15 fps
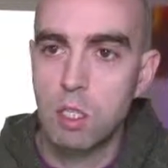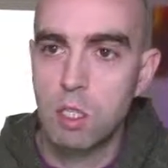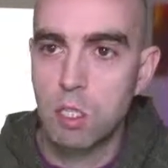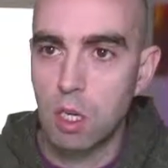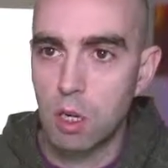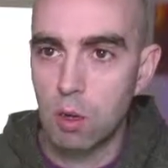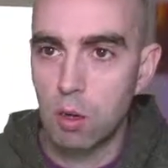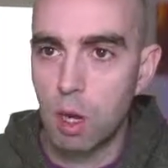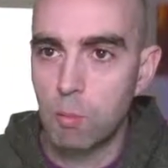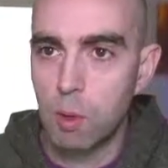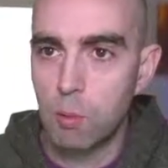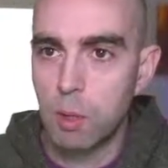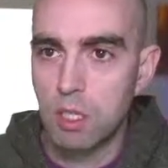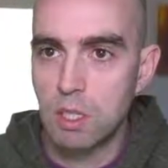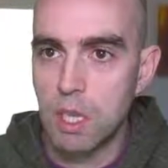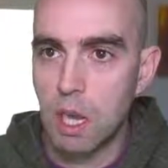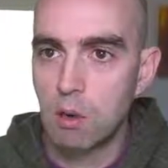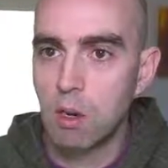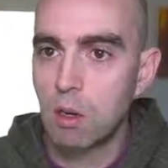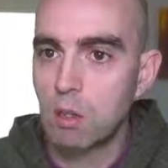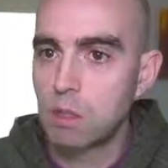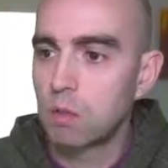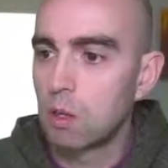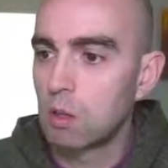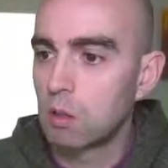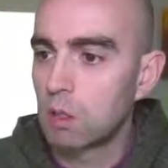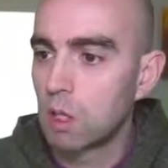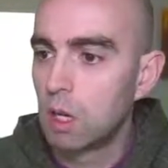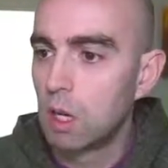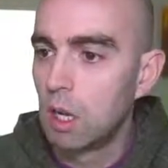So I'm in my Downloads folder,
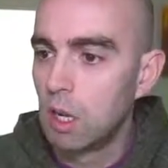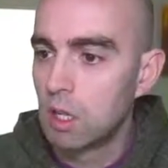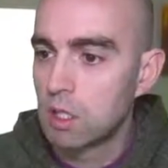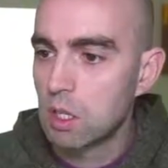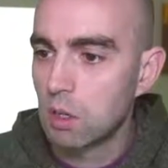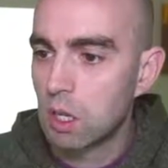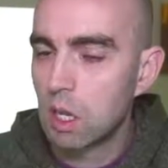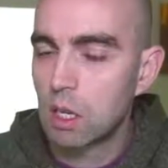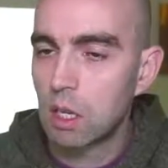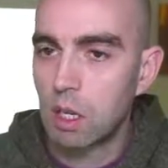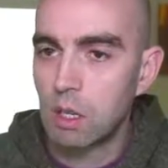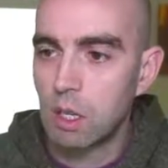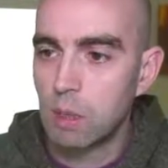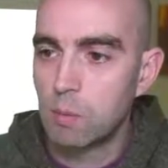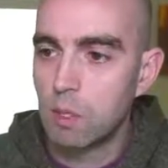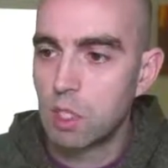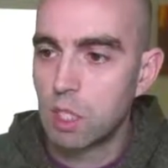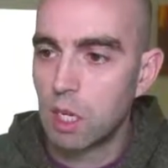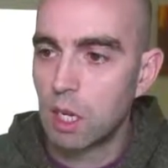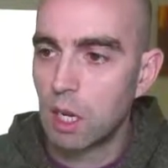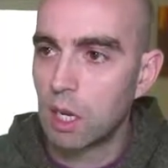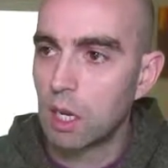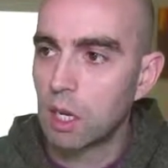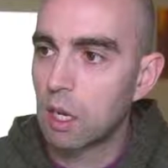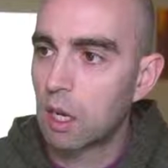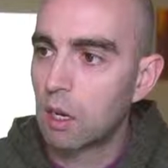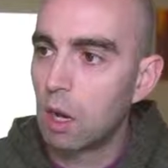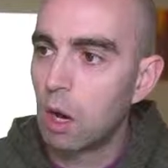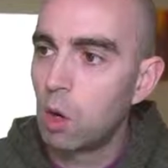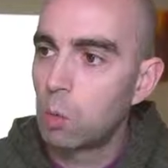so click on the image and then click on
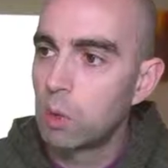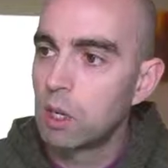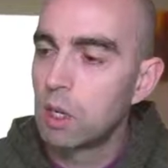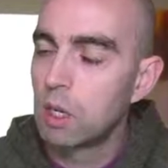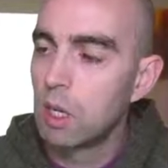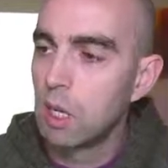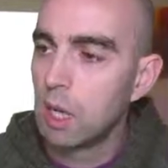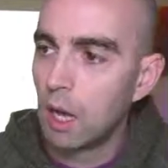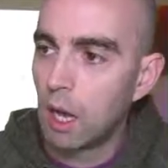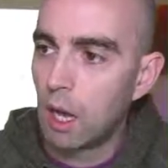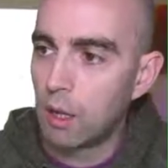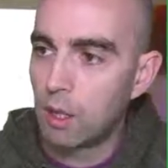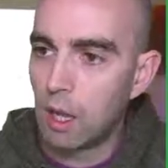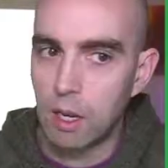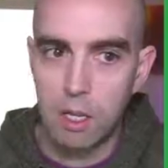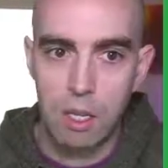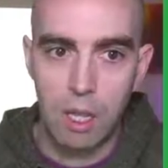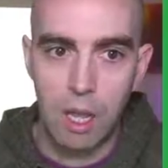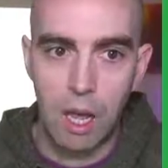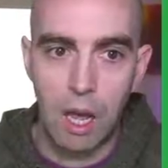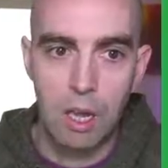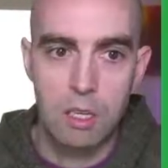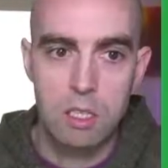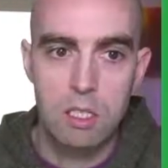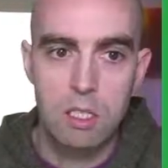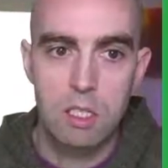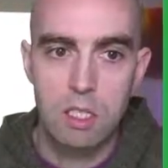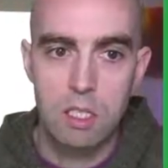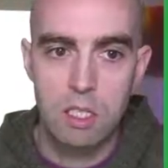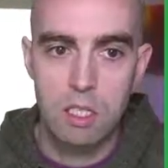Open, and then it'll add it to
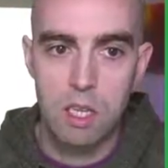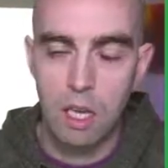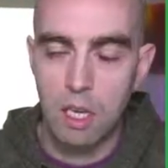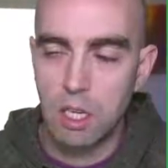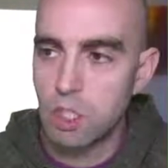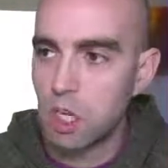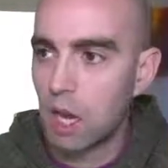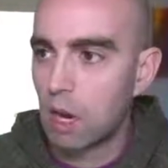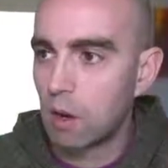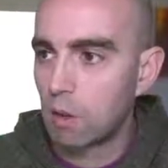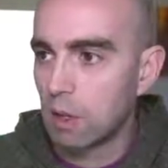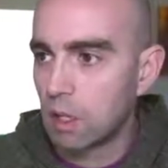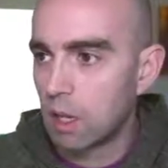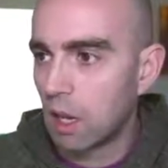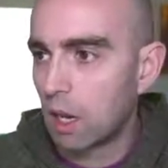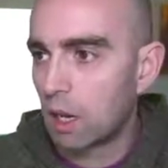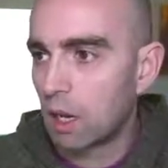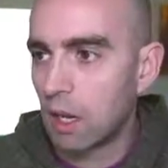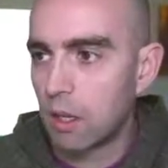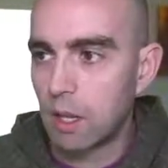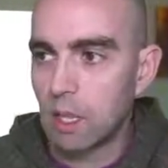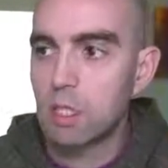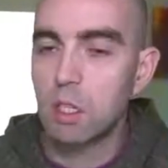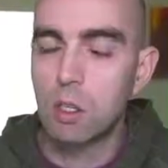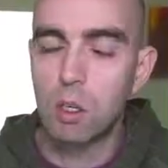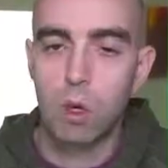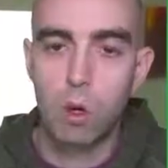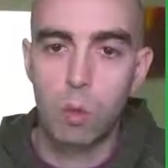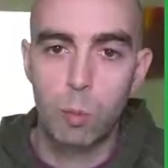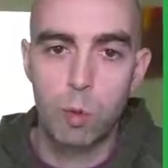the stage area there, and that's it
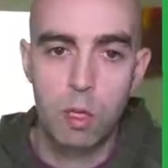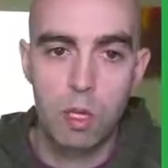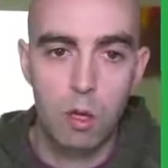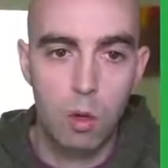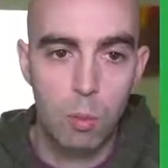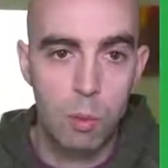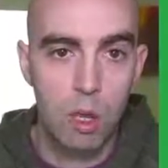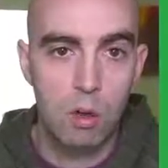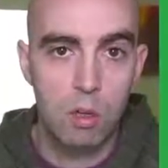uploaded